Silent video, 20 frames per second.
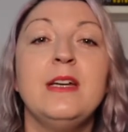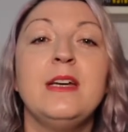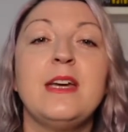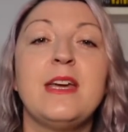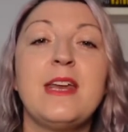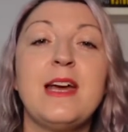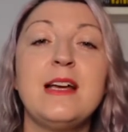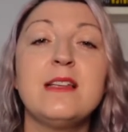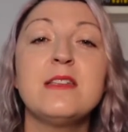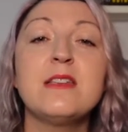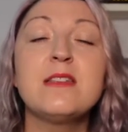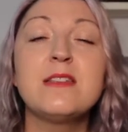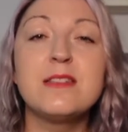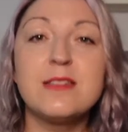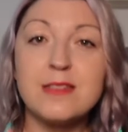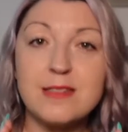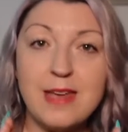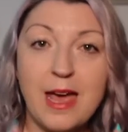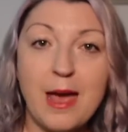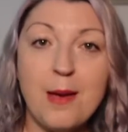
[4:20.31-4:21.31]
It has a
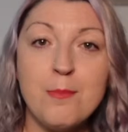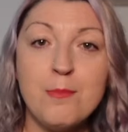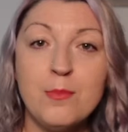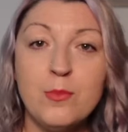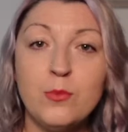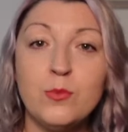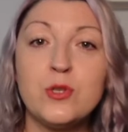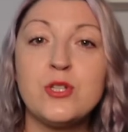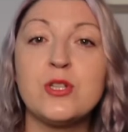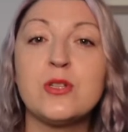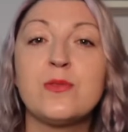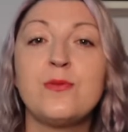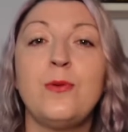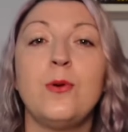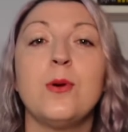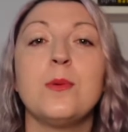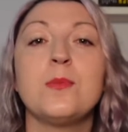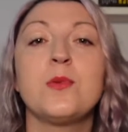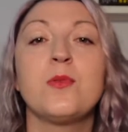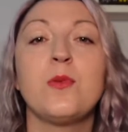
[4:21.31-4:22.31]
stem, which is
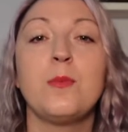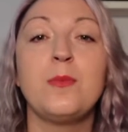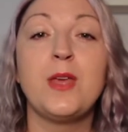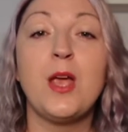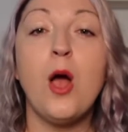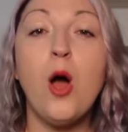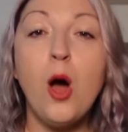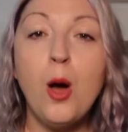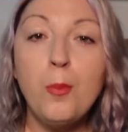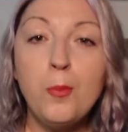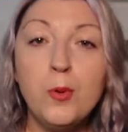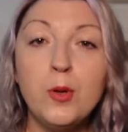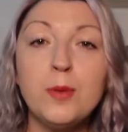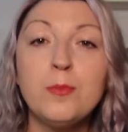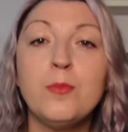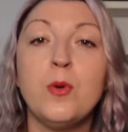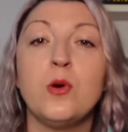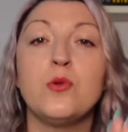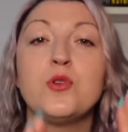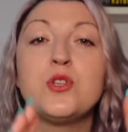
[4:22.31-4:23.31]
formed from the
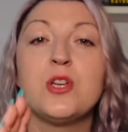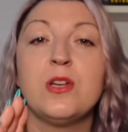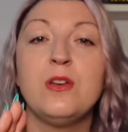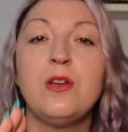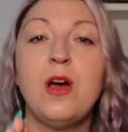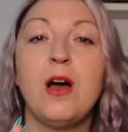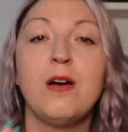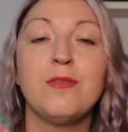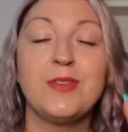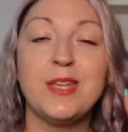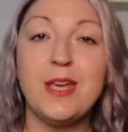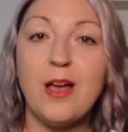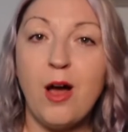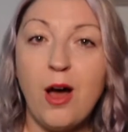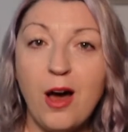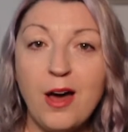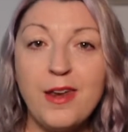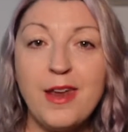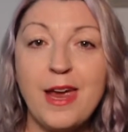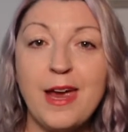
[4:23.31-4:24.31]
upward motion of the
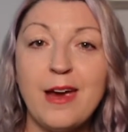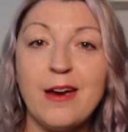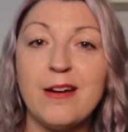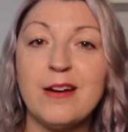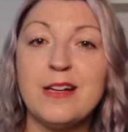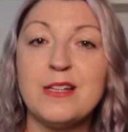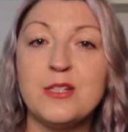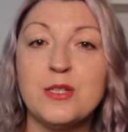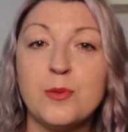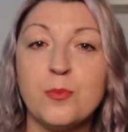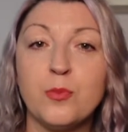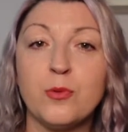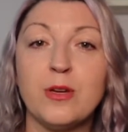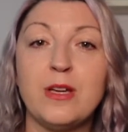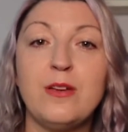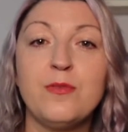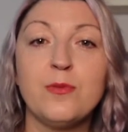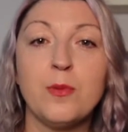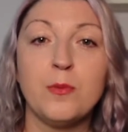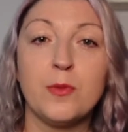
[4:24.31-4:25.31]
hot air and
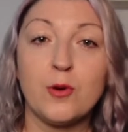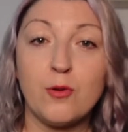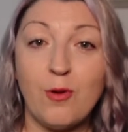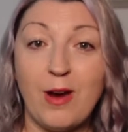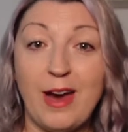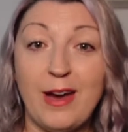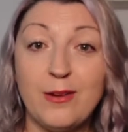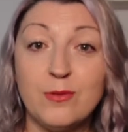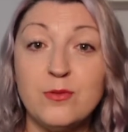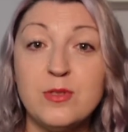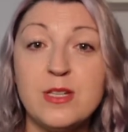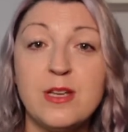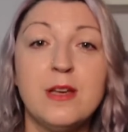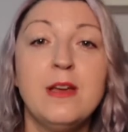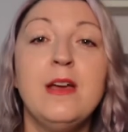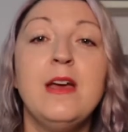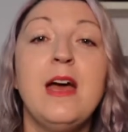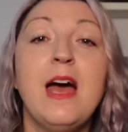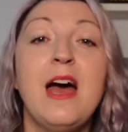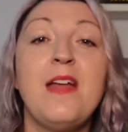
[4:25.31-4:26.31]
debris from the ground,
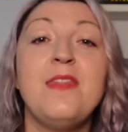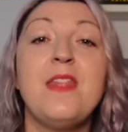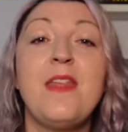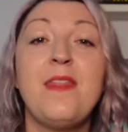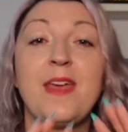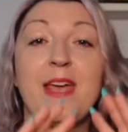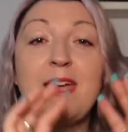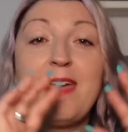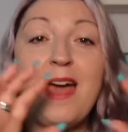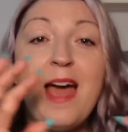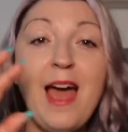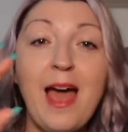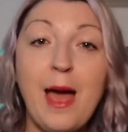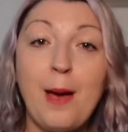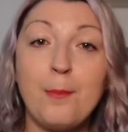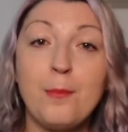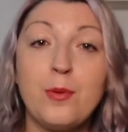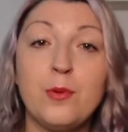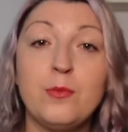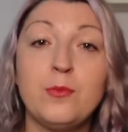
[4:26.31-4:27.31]
and then the
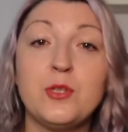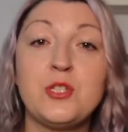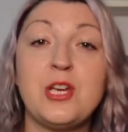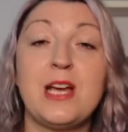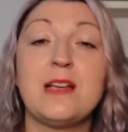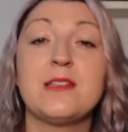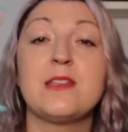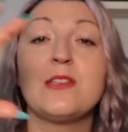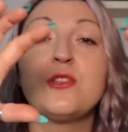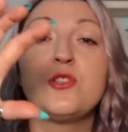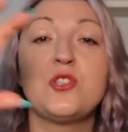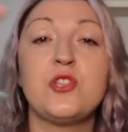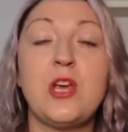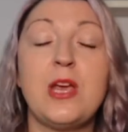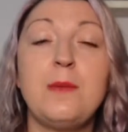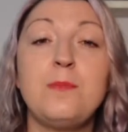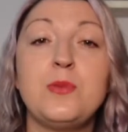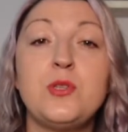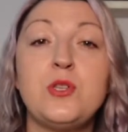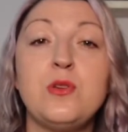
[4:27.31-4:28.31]
cap, which has its
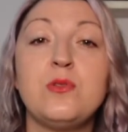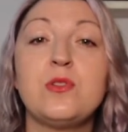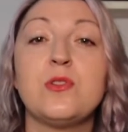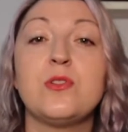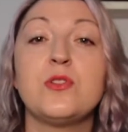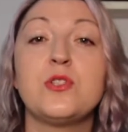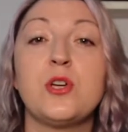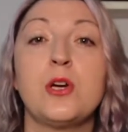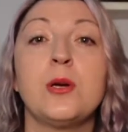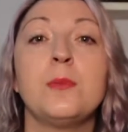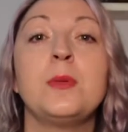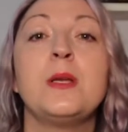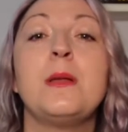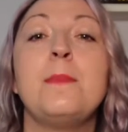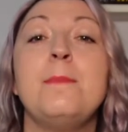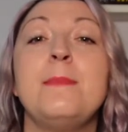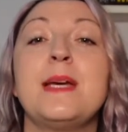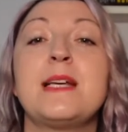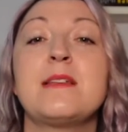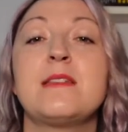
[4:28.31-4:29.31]
shape due to the
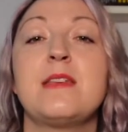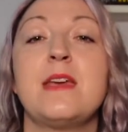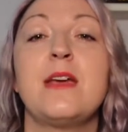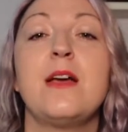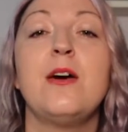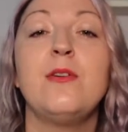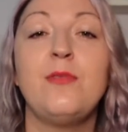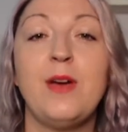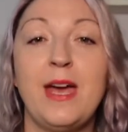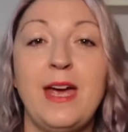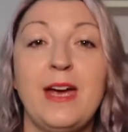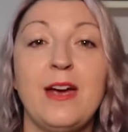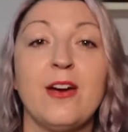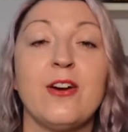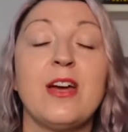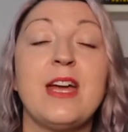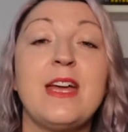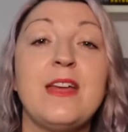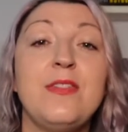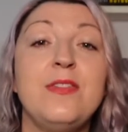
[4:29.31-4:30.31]
turbulent mixing of
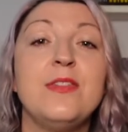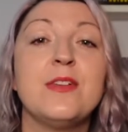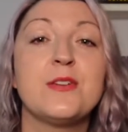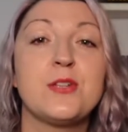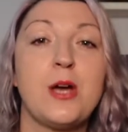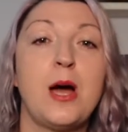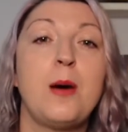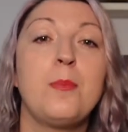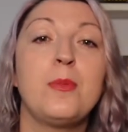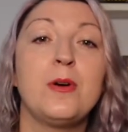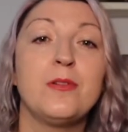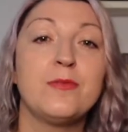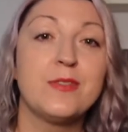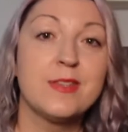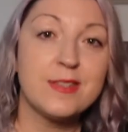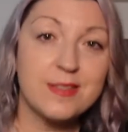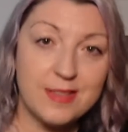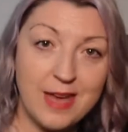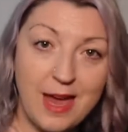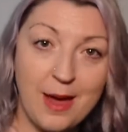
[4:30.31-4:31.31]
air in the top of
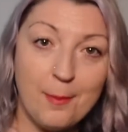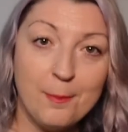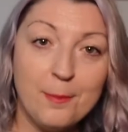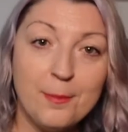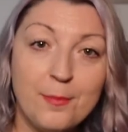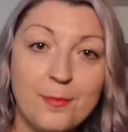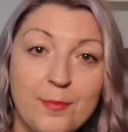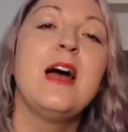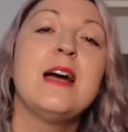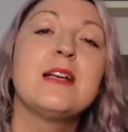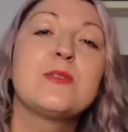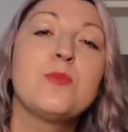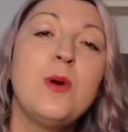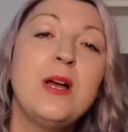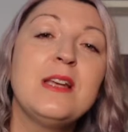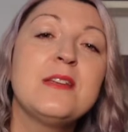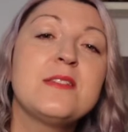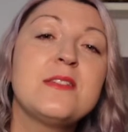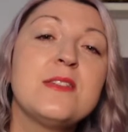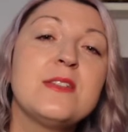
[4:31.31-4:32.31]
the stem. As
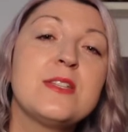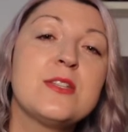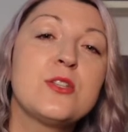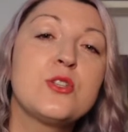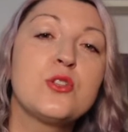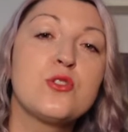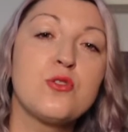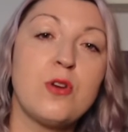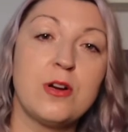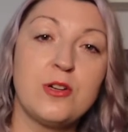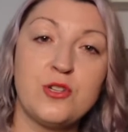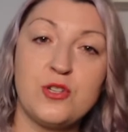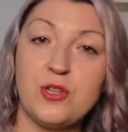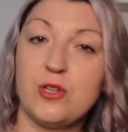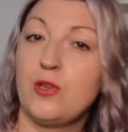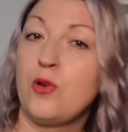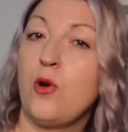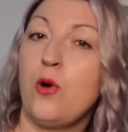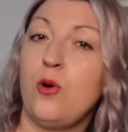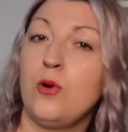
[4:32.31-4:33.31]
well as the
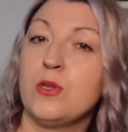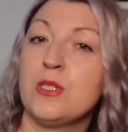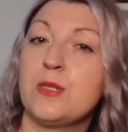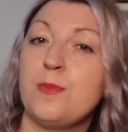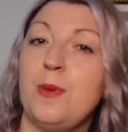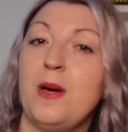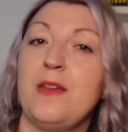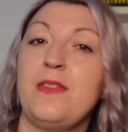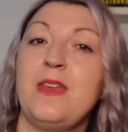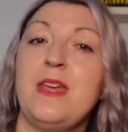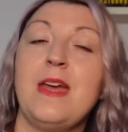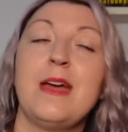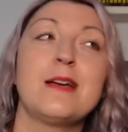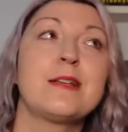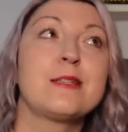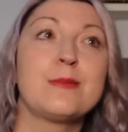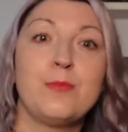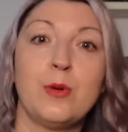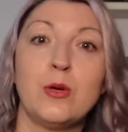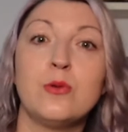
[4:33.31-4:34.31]
destruction caused by the
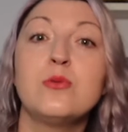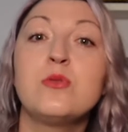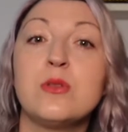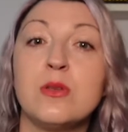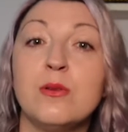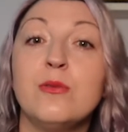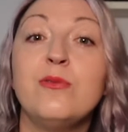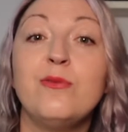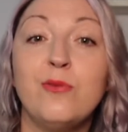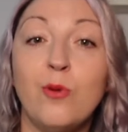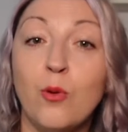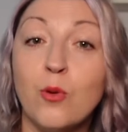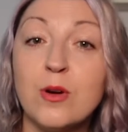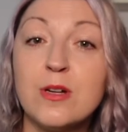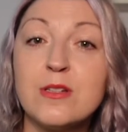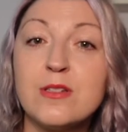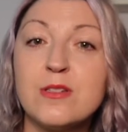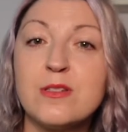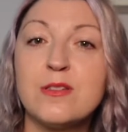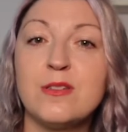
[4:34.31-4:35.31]
explosive
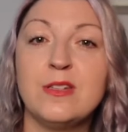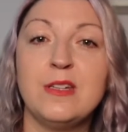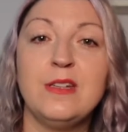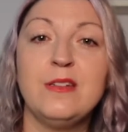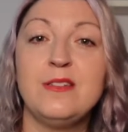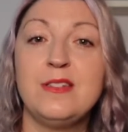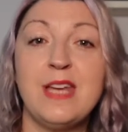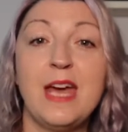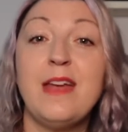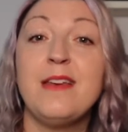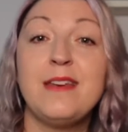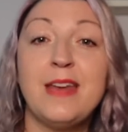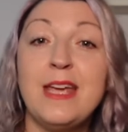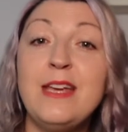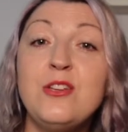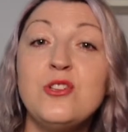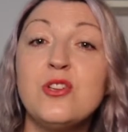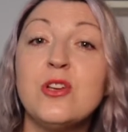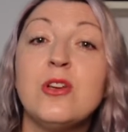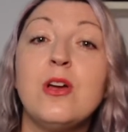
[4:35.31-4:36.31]
force, the
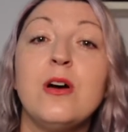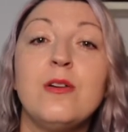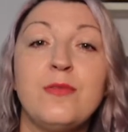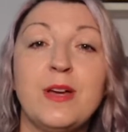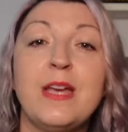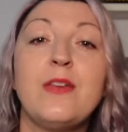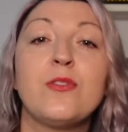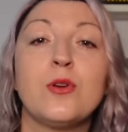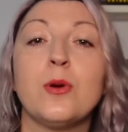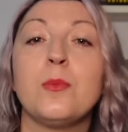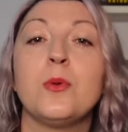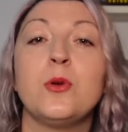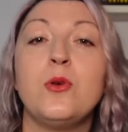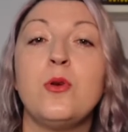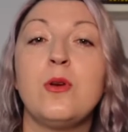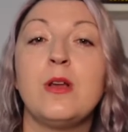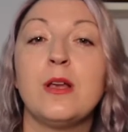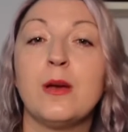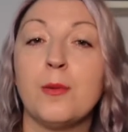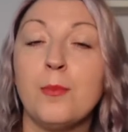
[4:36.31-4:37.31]
detonation of a
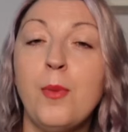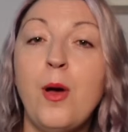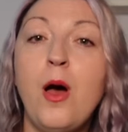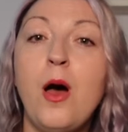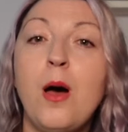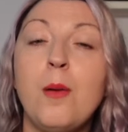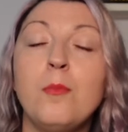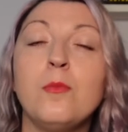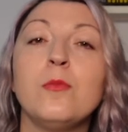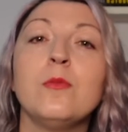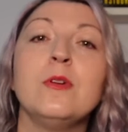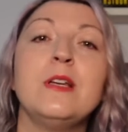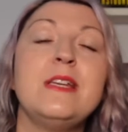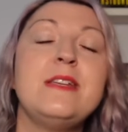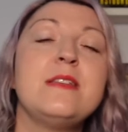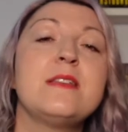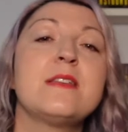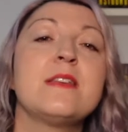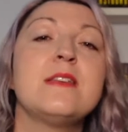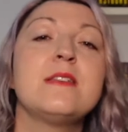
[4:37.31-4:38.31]
thermonuclear bomb
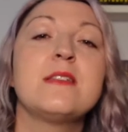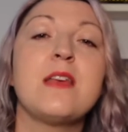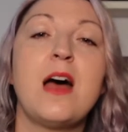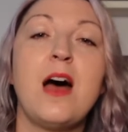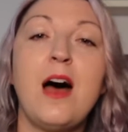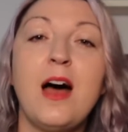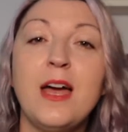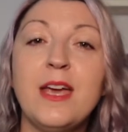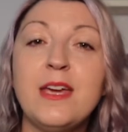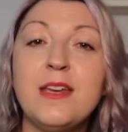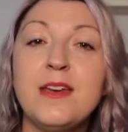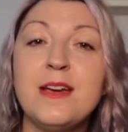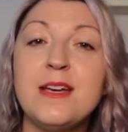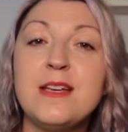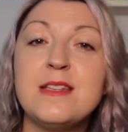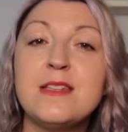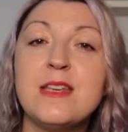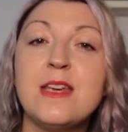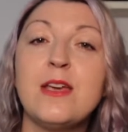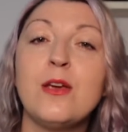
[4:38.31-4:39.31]
releases
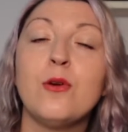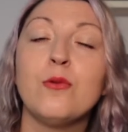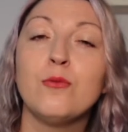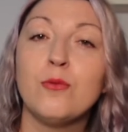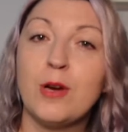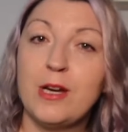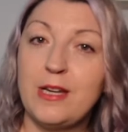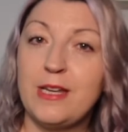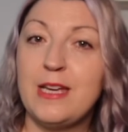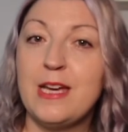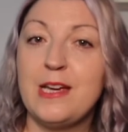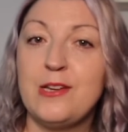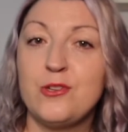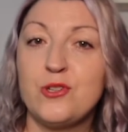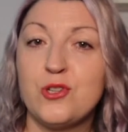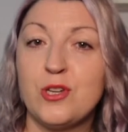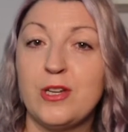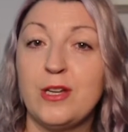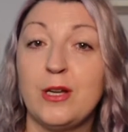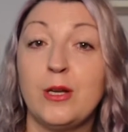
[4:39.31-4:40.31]
ionizing
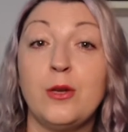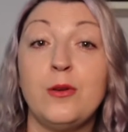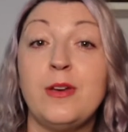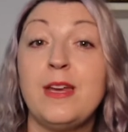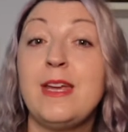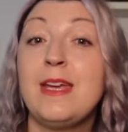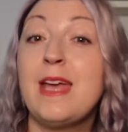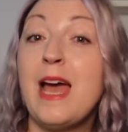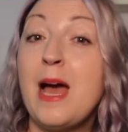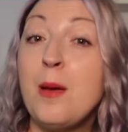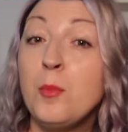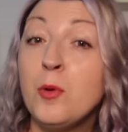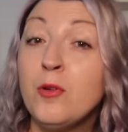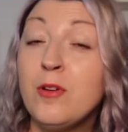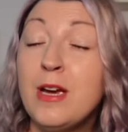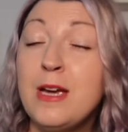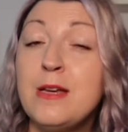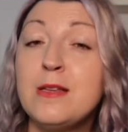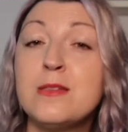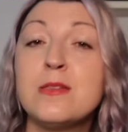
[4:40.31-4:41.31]
radiation, including gamma
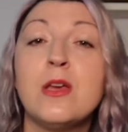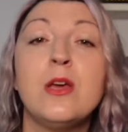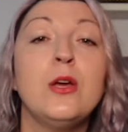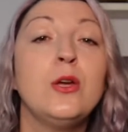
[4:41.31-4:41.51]
rays,